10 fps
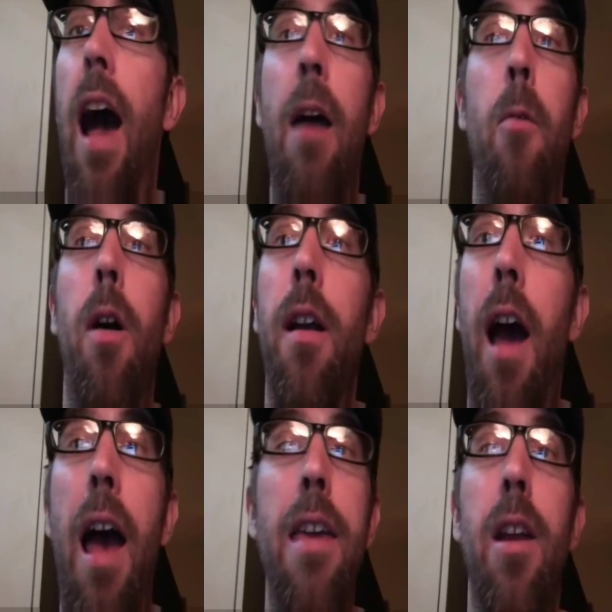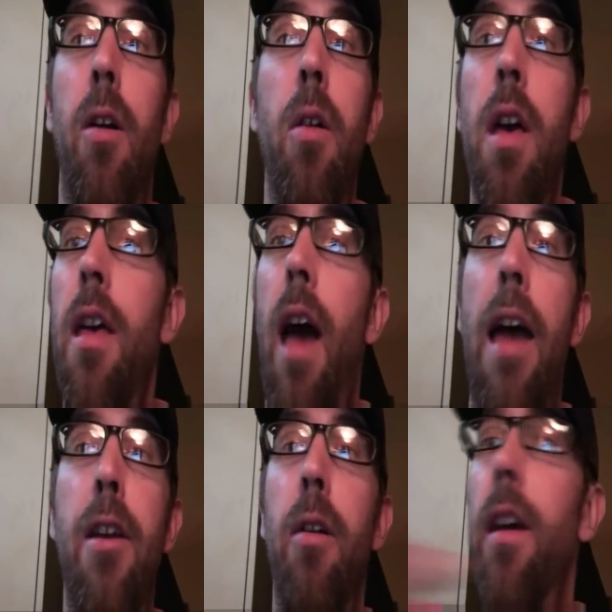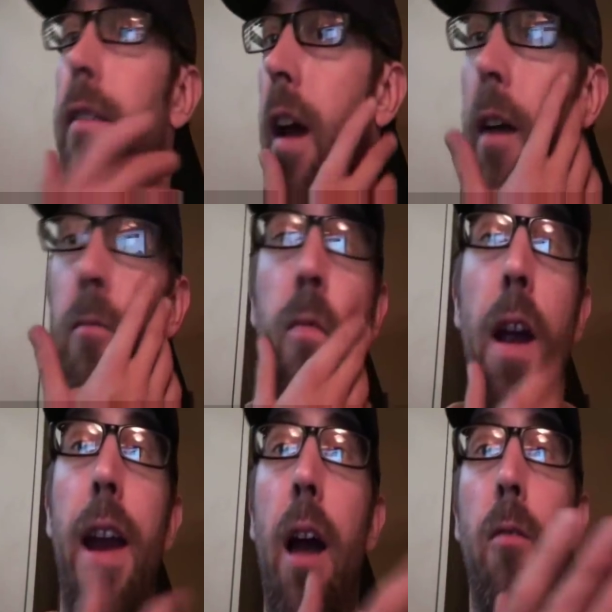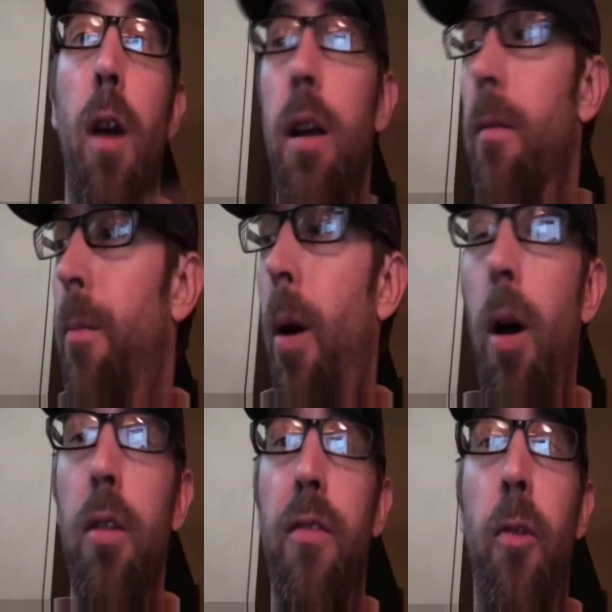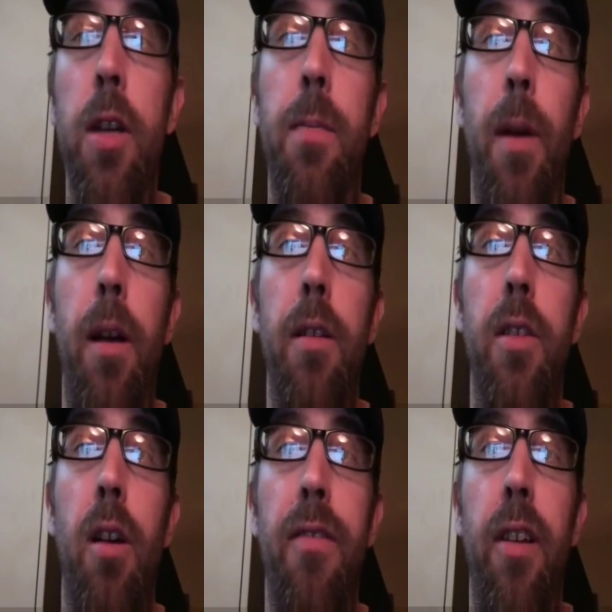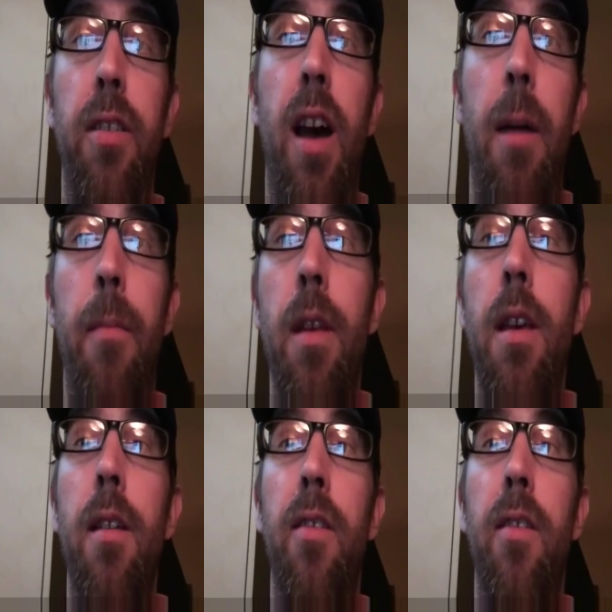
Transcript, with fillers: I want, I, you know, I know that uh, right now Ron Paul's voicemail is all filled up.